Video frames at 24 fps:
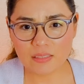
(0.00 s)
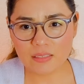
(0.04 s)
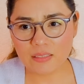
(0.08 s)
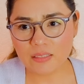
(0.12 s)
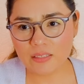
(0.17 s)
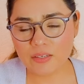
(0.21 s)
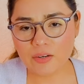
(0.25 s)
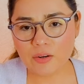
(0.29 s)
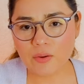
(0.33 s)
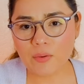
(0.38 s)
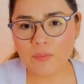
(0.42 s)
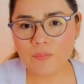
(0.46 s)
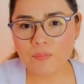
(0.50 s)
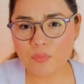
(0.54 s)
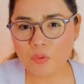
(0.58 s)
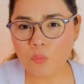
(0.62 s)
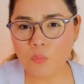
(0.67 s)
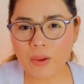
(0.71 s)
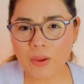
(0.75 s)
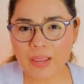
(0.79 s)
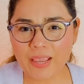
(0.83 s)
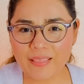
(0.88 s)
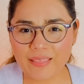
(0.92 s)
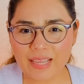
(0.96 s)
you know, of the
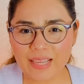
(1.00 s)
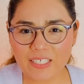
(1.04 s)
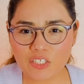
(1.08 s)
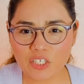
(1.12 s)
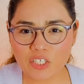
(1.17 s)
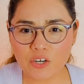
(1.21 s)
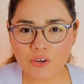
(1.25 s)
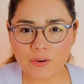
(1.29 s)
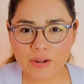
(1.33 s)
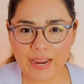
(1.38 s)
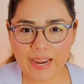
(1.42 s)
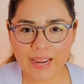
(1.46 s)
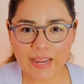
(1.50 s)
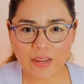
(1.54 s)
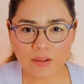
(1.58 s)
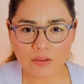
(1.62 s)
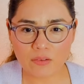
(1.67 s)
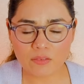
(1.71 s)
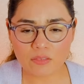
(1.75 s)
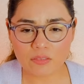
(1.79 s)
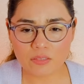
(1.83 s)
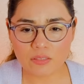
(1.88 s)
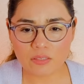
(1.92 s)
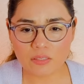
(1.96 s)
way they turn
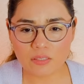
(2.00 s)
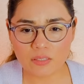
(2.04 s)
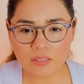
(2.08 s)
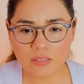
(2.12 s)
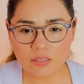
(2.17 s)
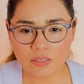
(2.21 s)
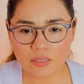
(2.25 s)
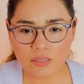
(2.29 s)
out.